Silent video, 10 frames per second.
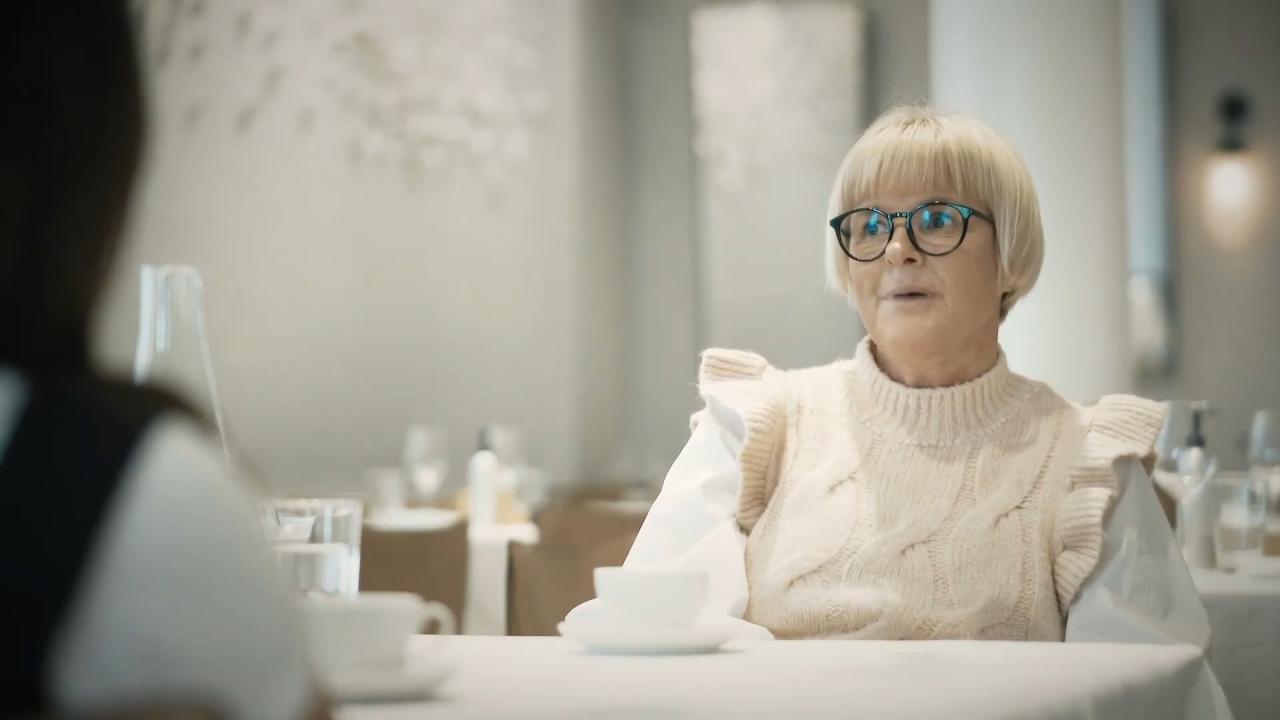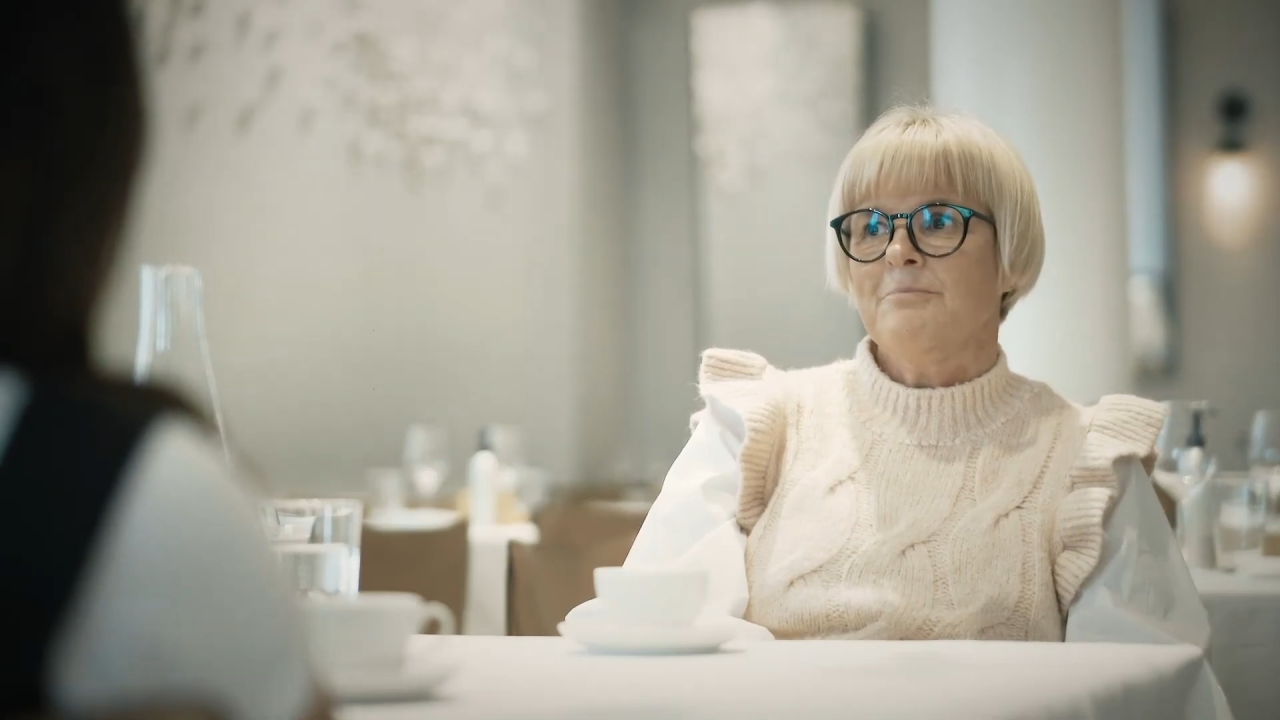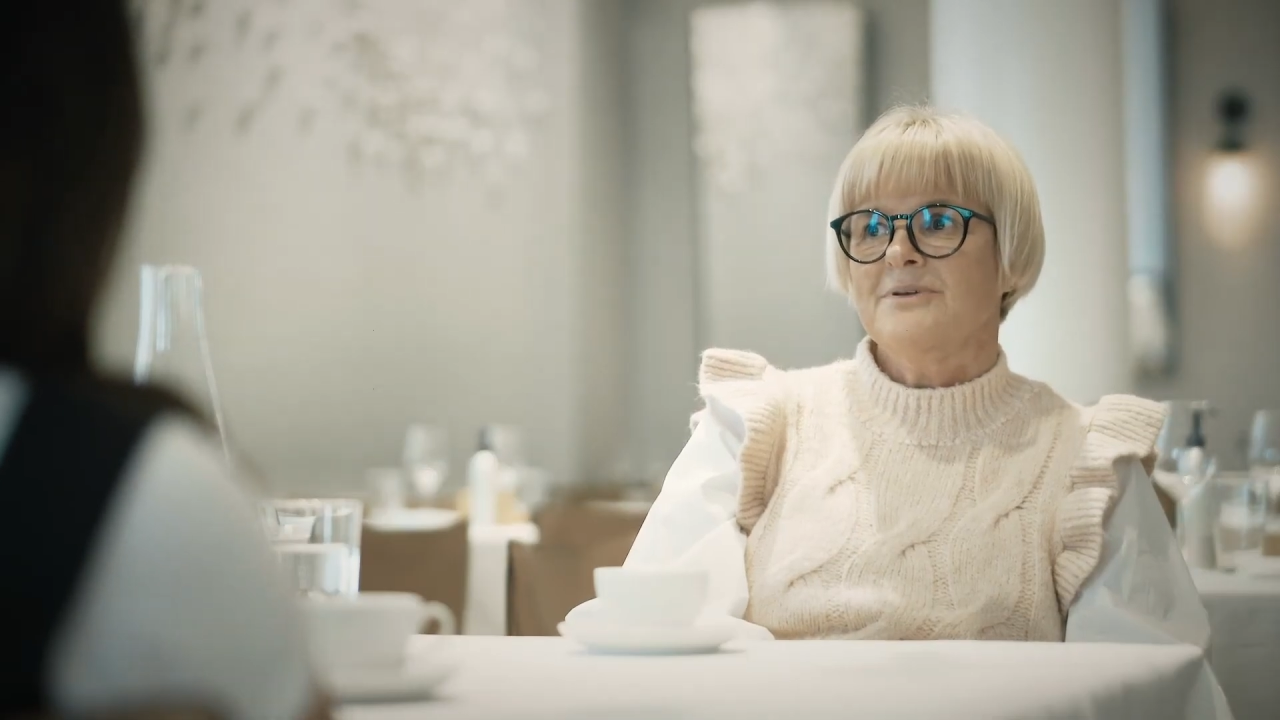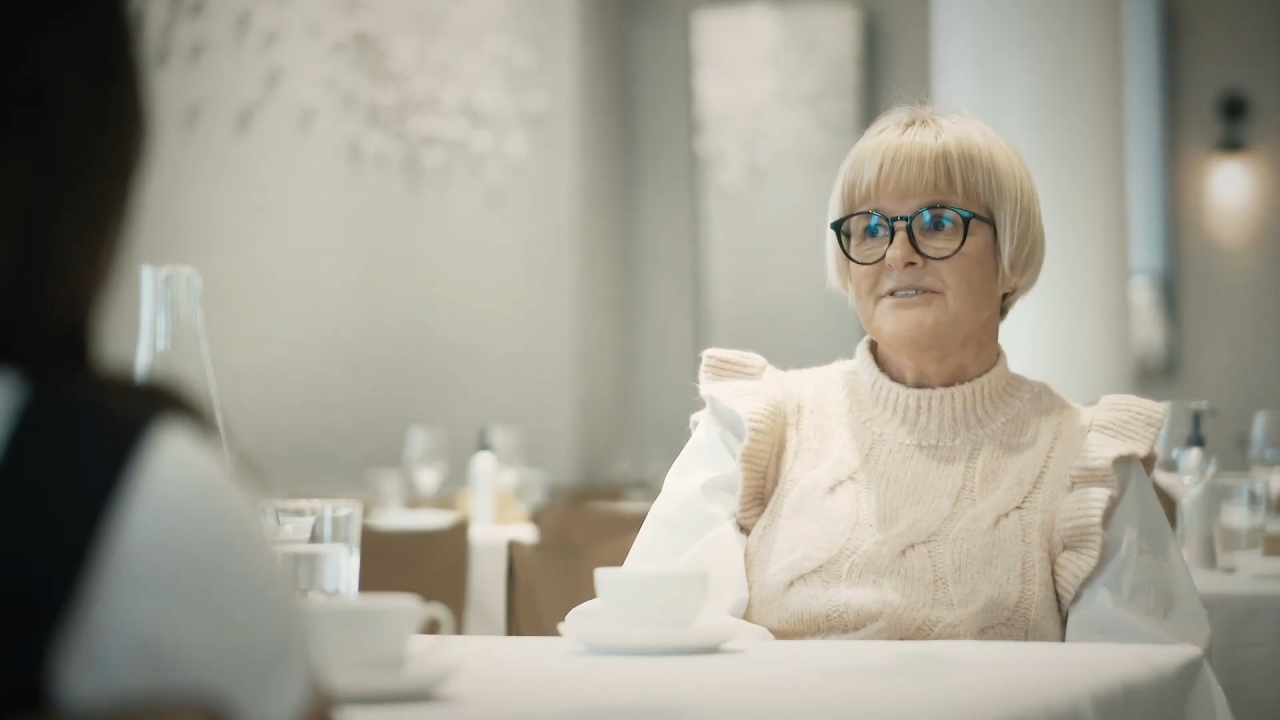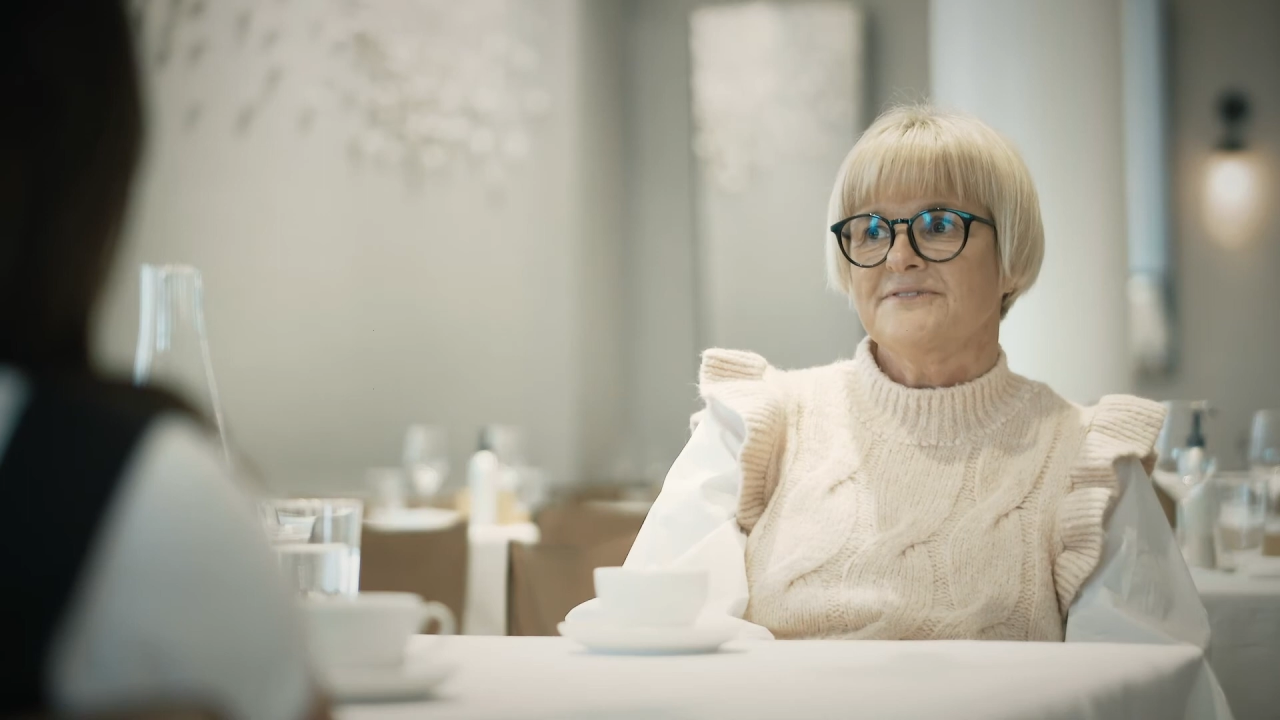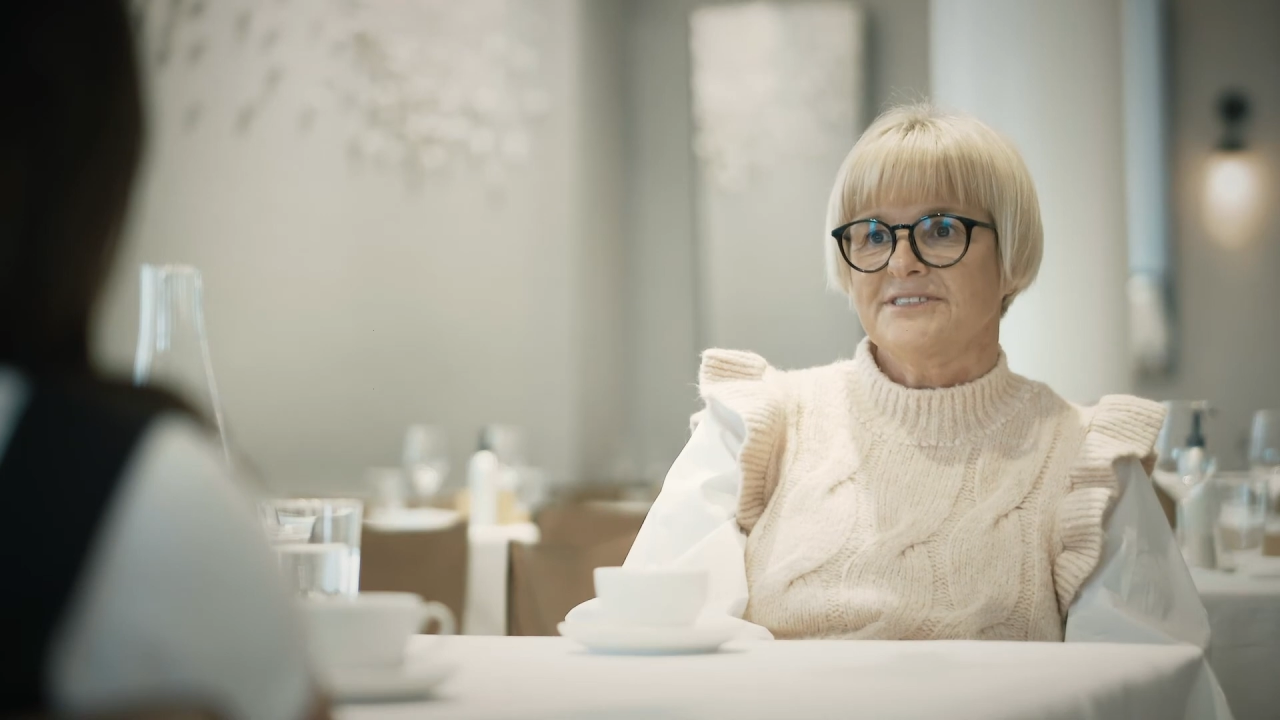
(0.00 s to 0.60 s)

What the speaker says: members of